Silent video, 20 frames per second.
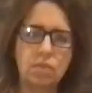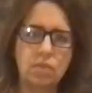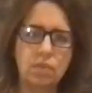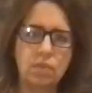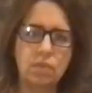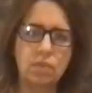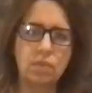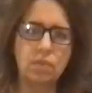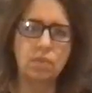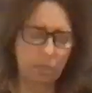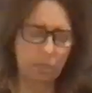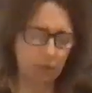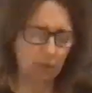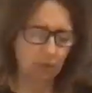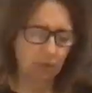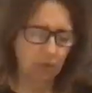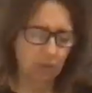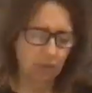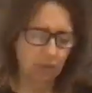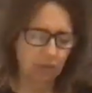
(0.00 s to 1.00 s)
with people
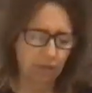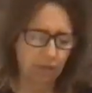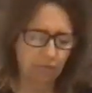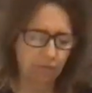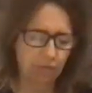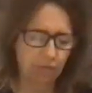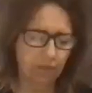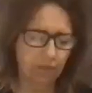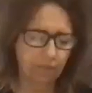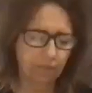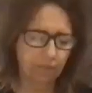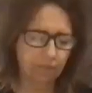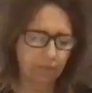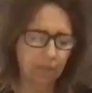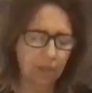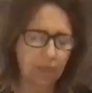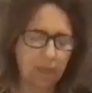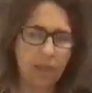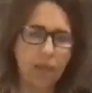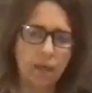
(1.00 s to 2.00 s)
who were suffering.
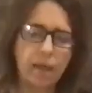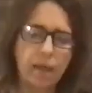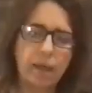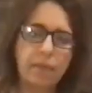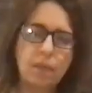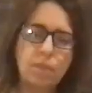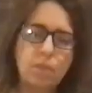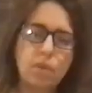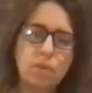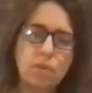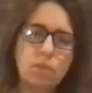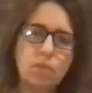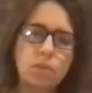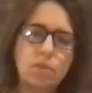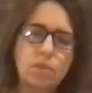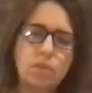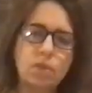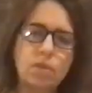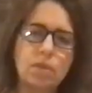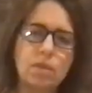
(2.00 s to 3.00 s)
And there was
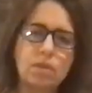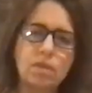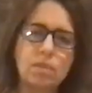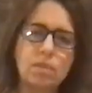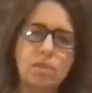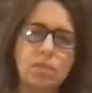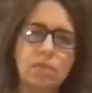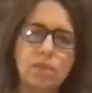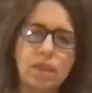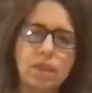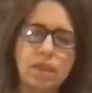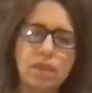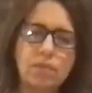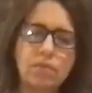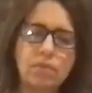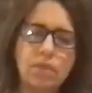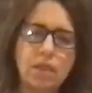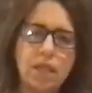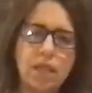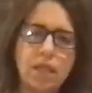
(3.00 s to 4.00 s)
also this
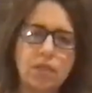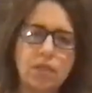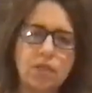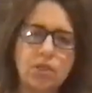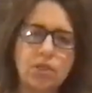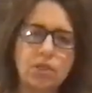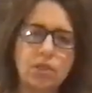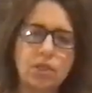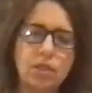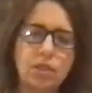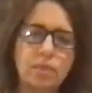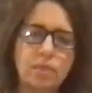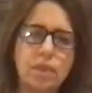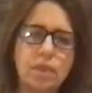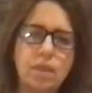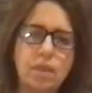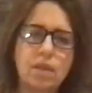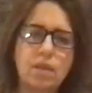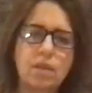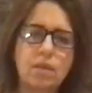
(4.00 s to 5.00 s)
brief relationship
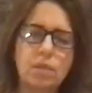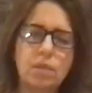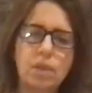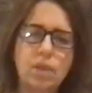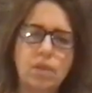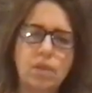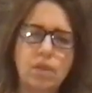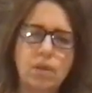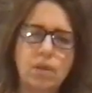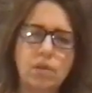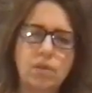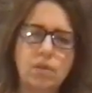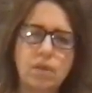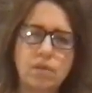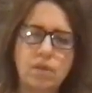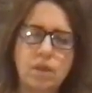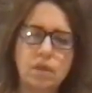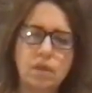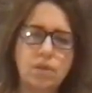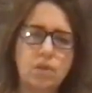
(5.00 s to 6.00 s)
with those
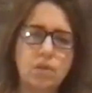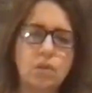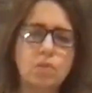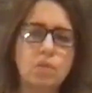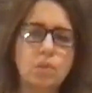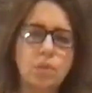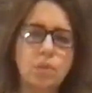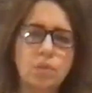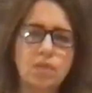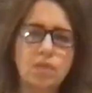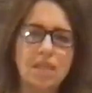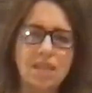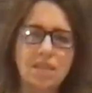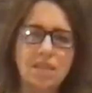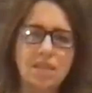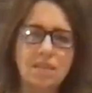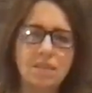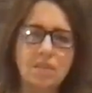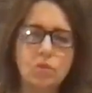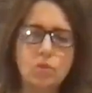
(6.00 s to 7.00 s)
of us who'd moved
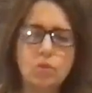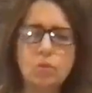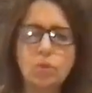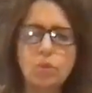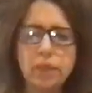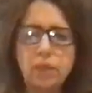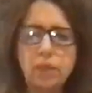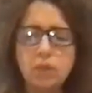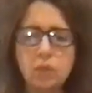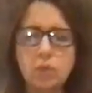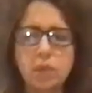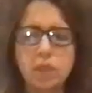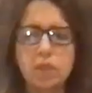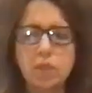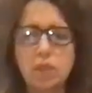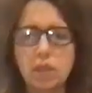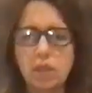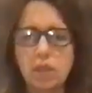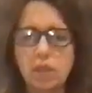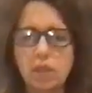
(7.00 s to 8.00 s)
in, talking to
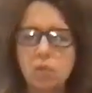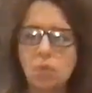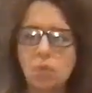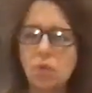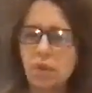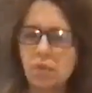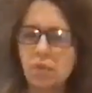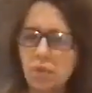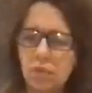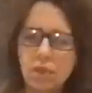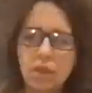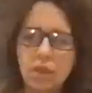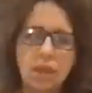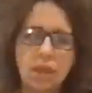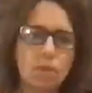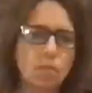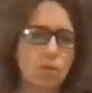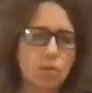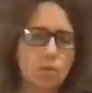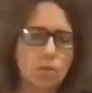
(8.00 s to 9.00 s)
each other, what have you
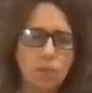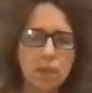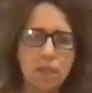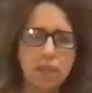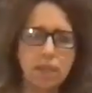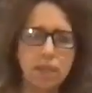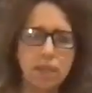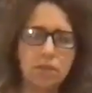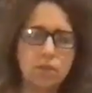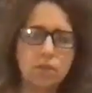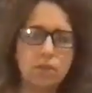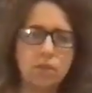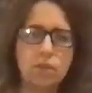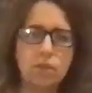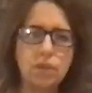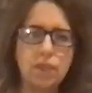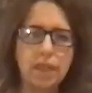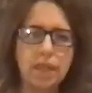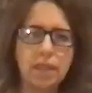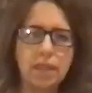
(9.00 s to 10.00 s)
done, what do we need to do
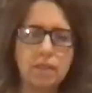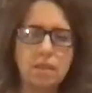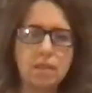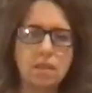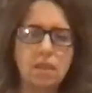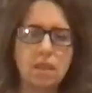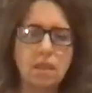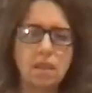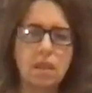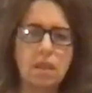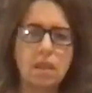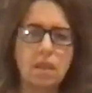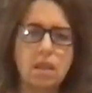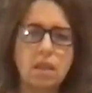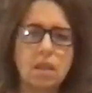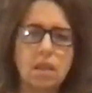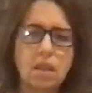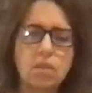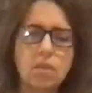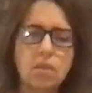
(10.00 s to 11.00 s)
next?
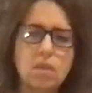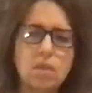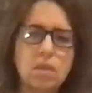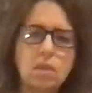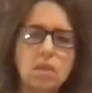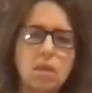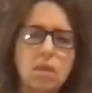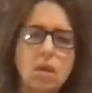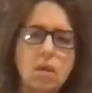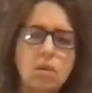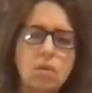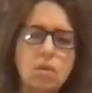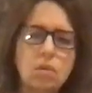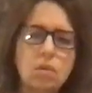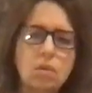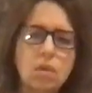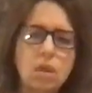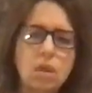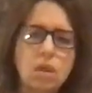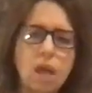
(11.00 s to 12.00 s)
There was this
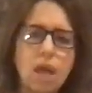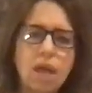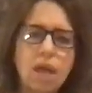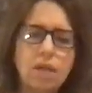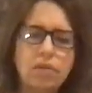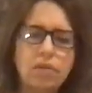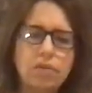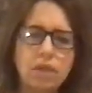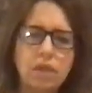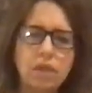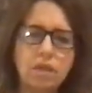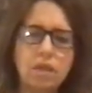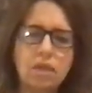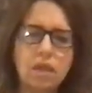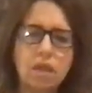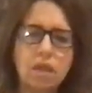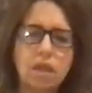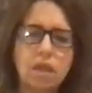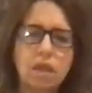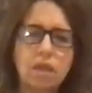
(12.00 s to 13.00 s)
whole life
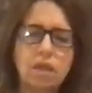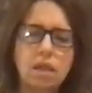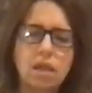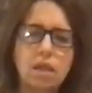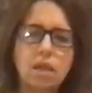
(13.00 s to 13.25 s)
inside